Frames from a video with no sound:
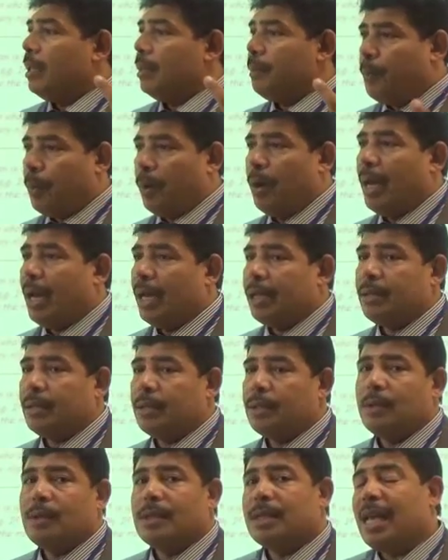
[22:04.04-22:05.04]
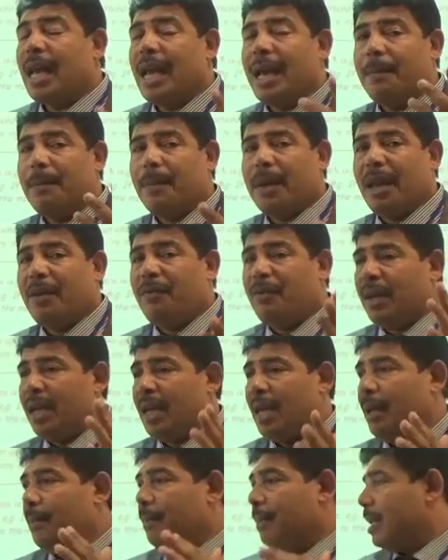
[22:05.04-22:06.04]
and polite student, I am
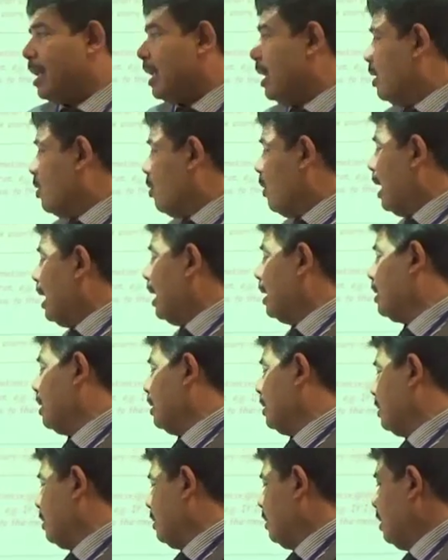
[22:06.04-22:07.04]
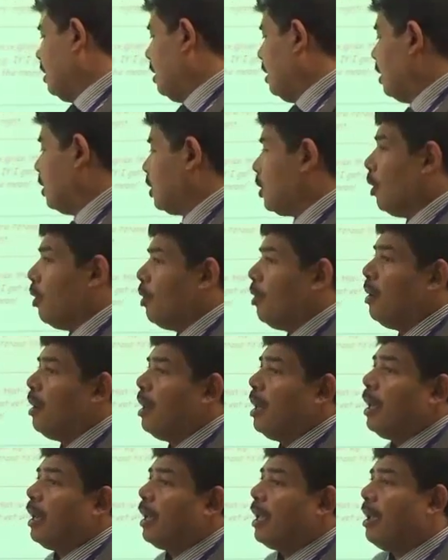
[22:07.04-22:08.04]
giving him three qualities.
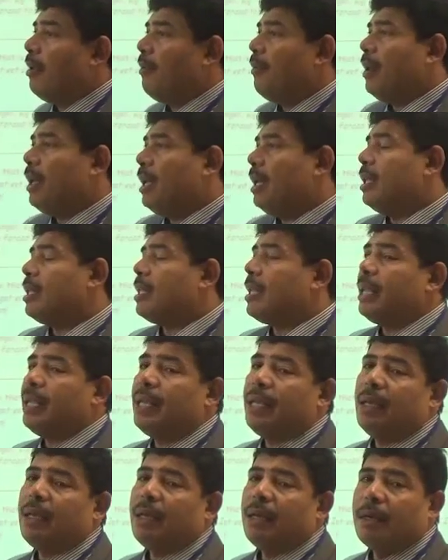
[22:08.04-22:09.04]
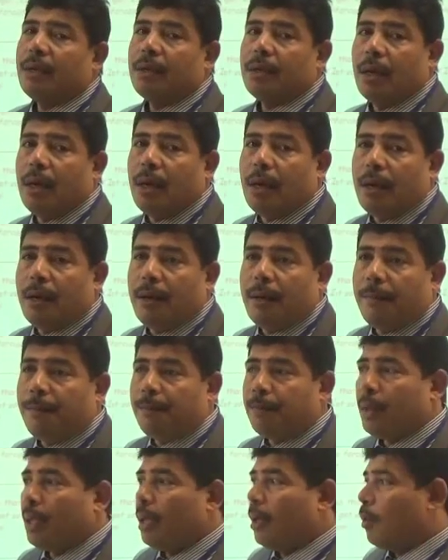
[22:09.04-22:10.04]
So giving three
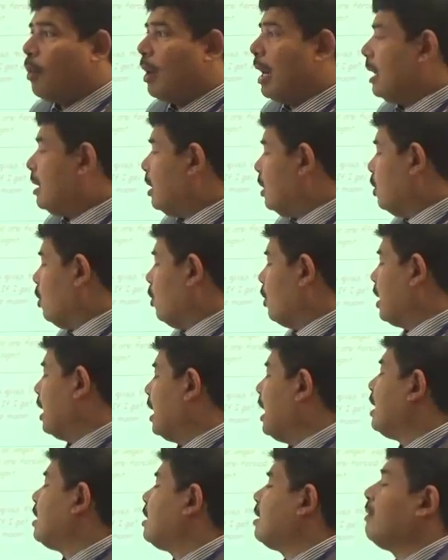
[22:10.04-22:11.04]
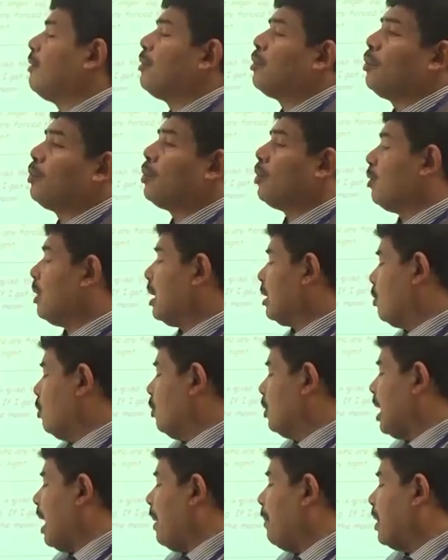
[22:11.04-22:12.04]
qualities or three adjectives
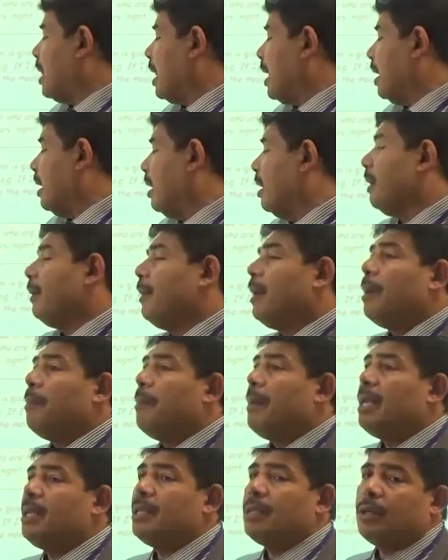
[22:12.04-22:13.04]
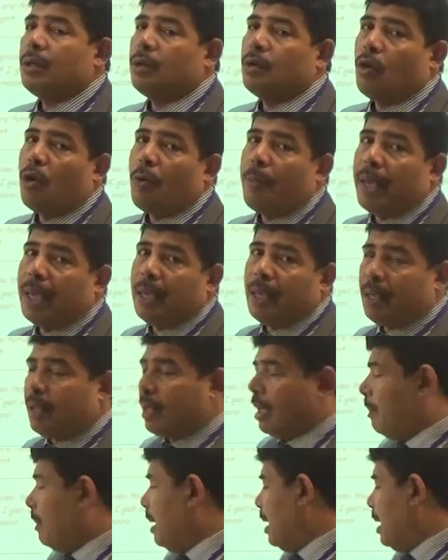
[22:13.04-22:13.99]
to something means grouping